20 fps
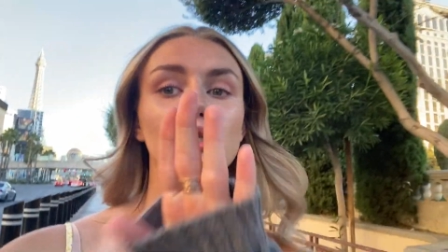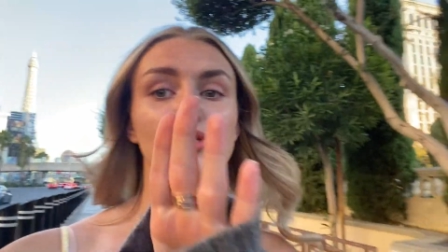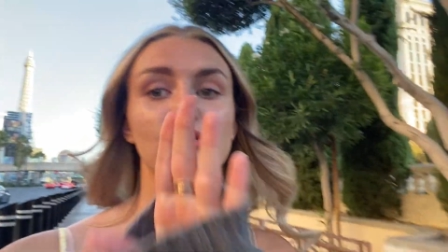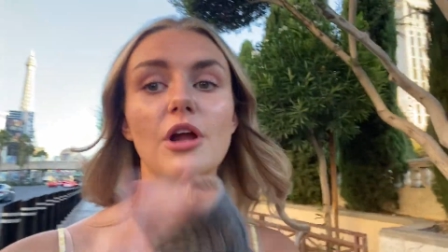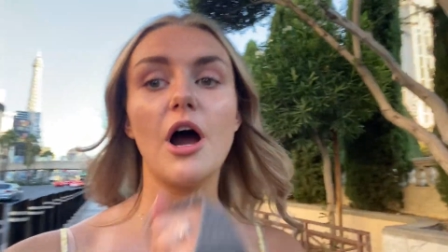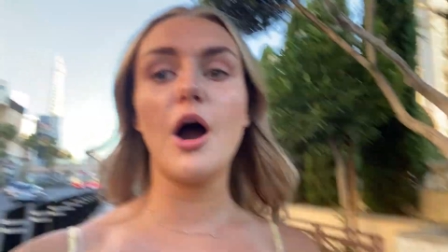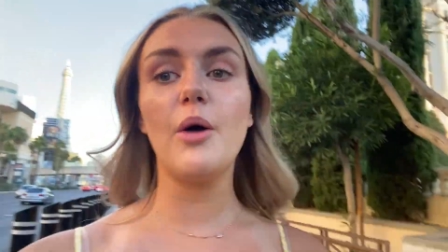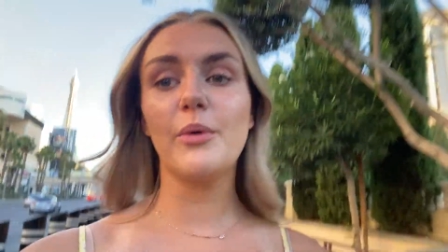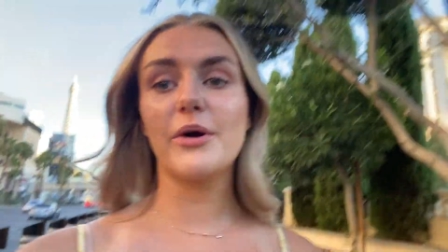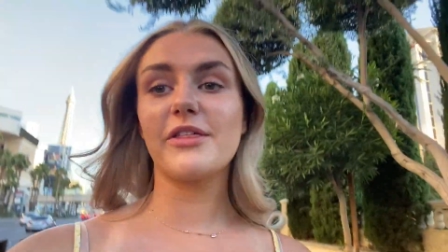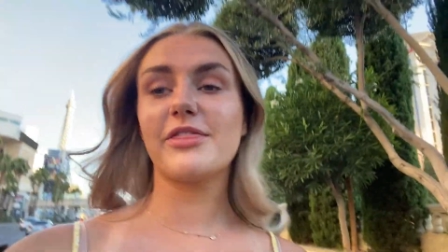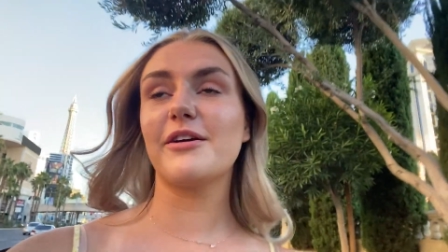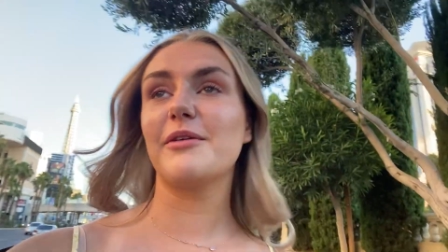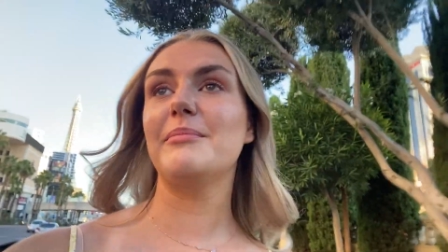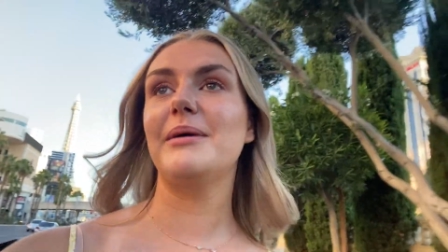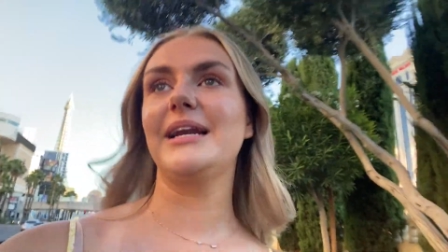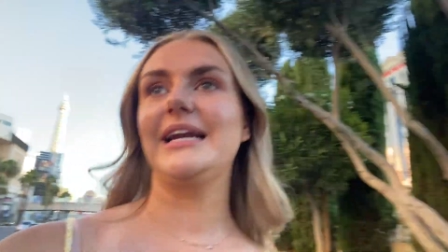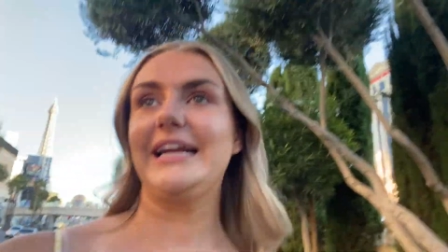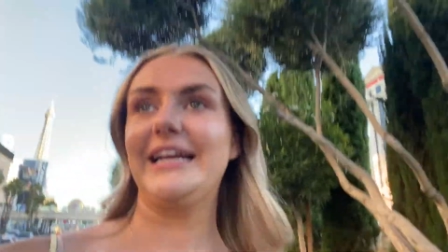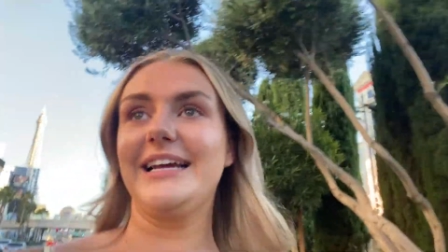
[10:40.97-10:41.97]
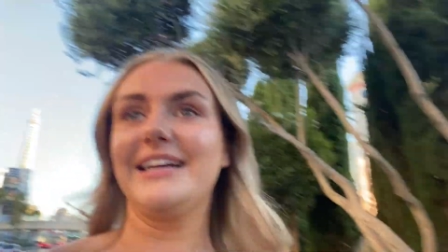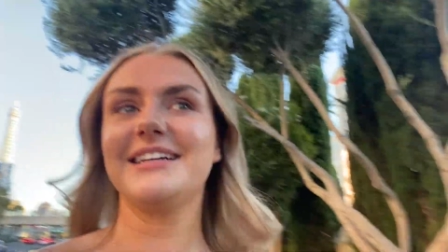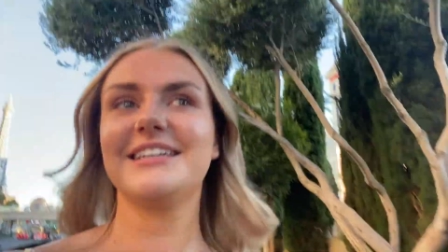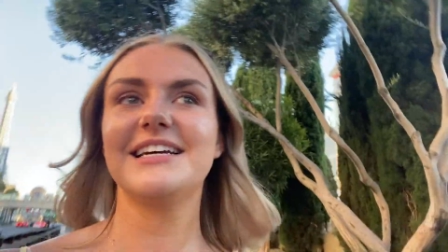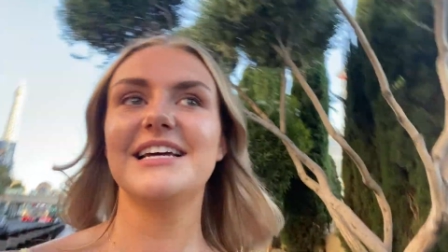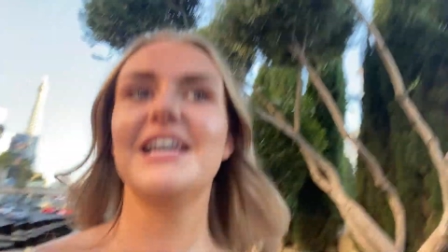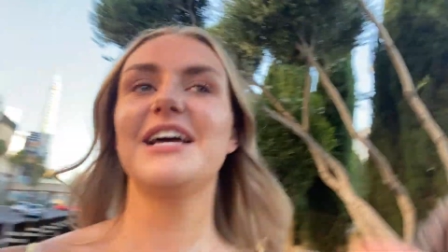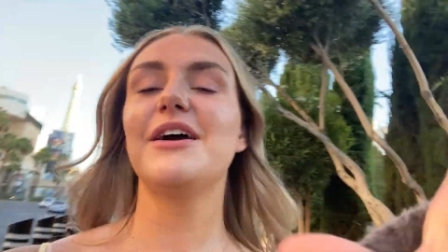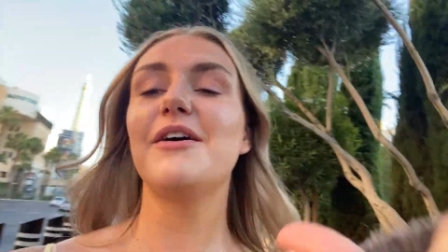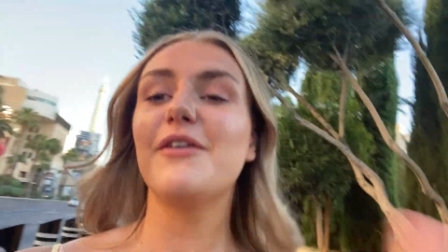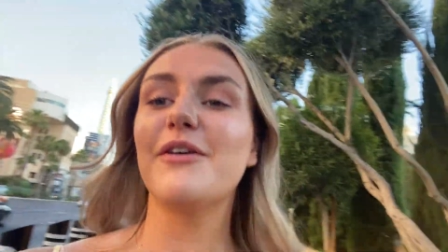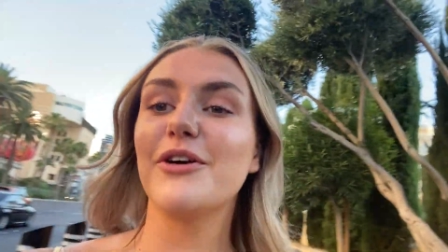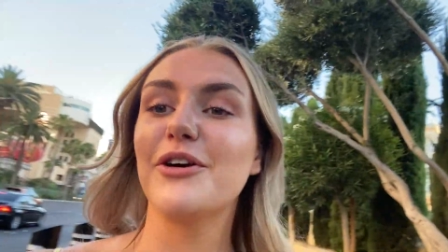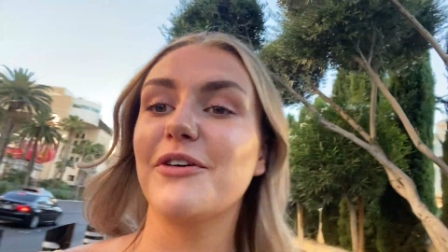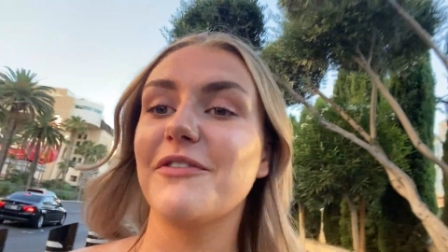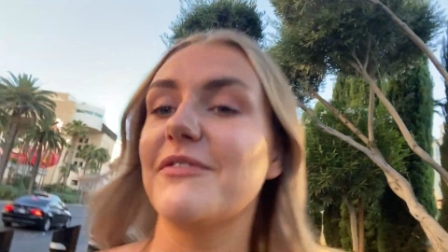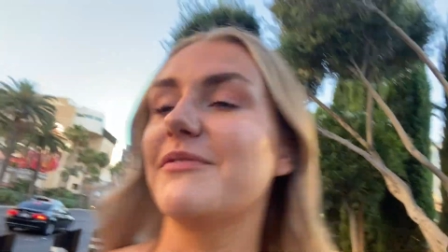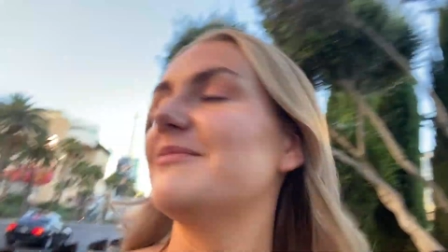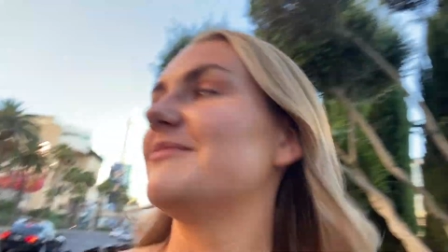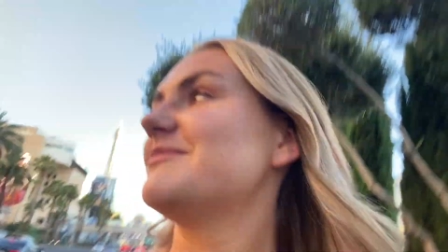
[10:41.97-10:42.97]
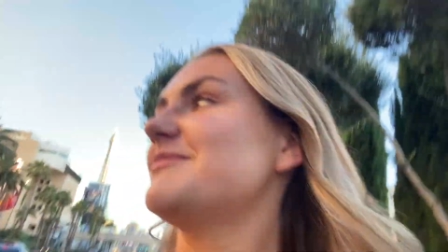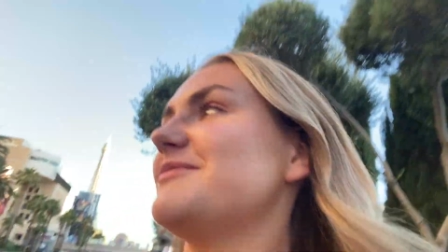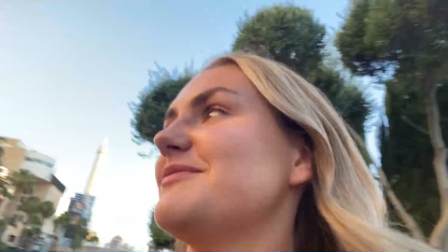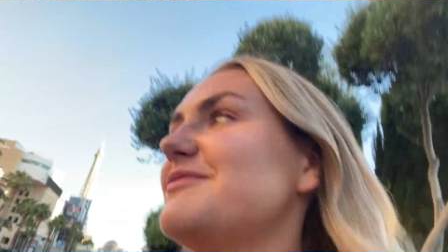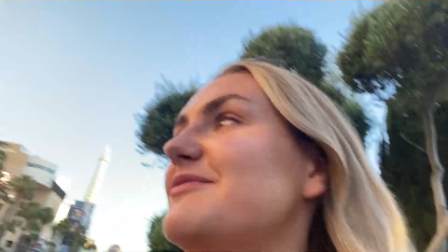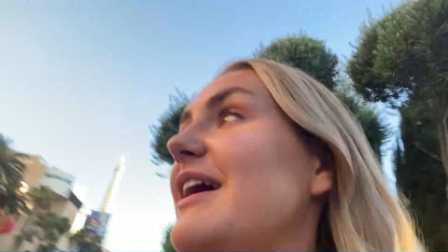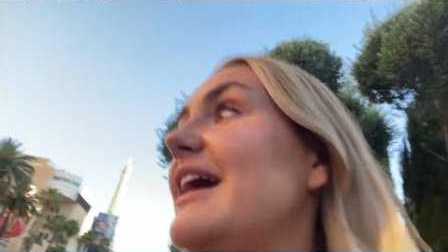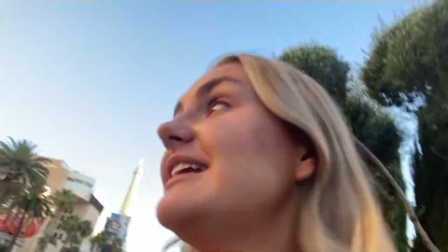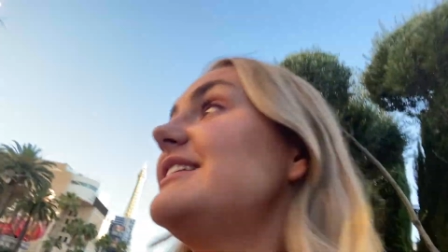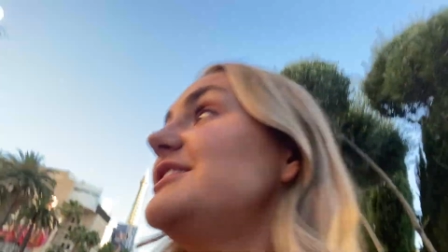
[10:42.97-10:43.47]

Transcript: Not worth your money. Right?